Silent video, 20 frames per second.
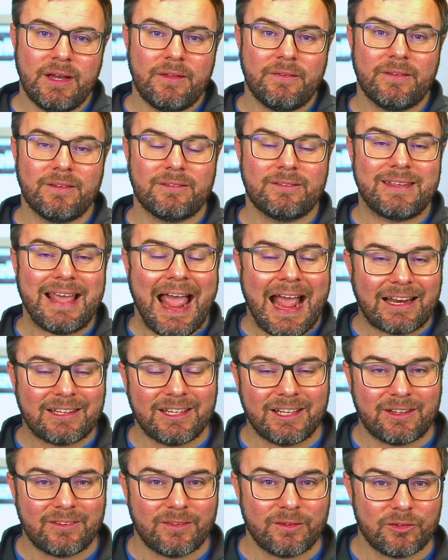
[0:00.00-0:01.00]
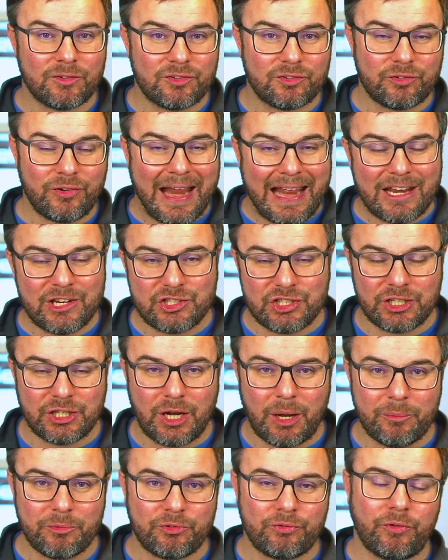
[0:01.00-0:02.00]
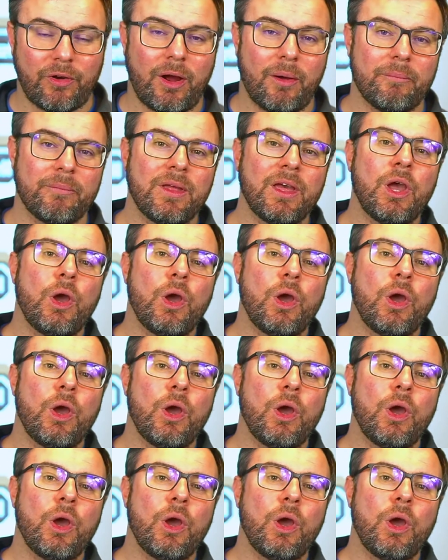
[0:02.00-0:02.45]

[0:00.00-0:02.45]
The tactic, the strategy comes from